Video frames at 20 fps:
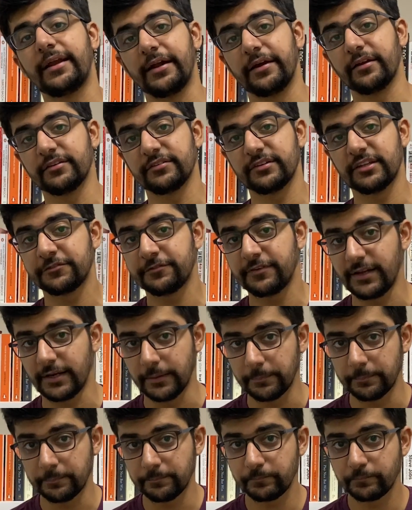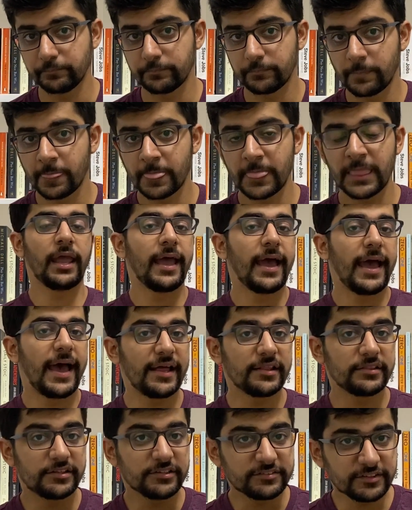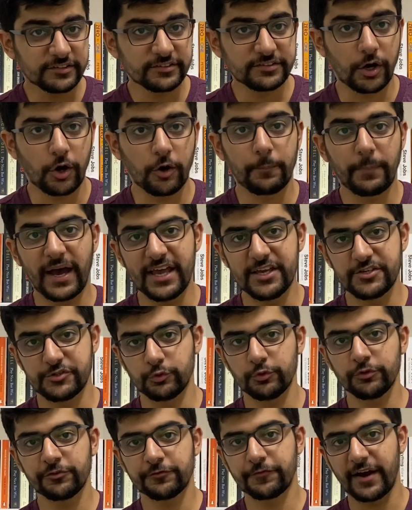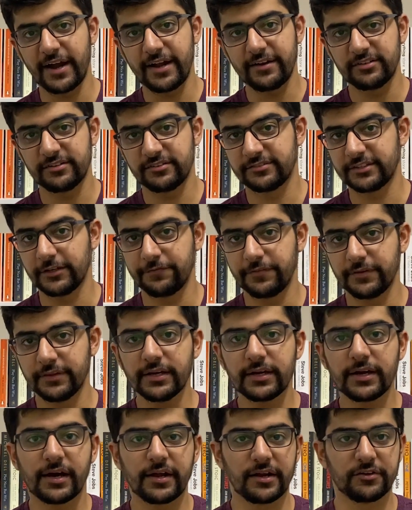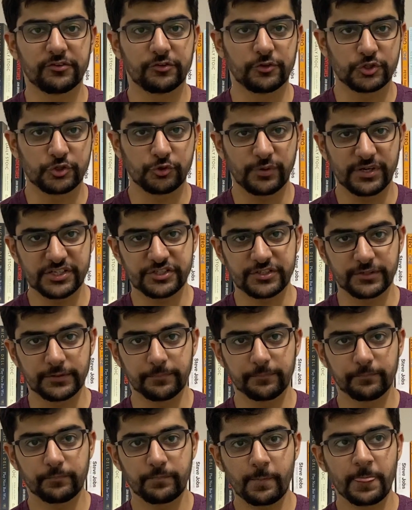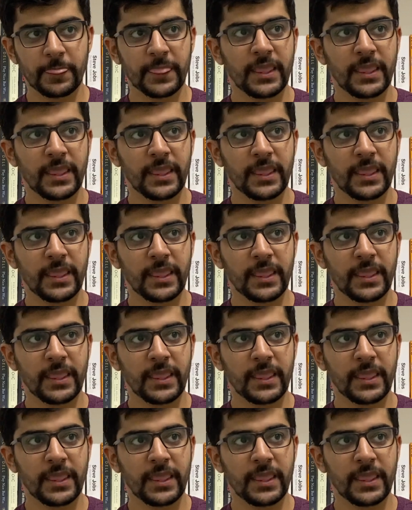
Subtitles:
and lenders as well. And this is how Byju finds itself in the current situation.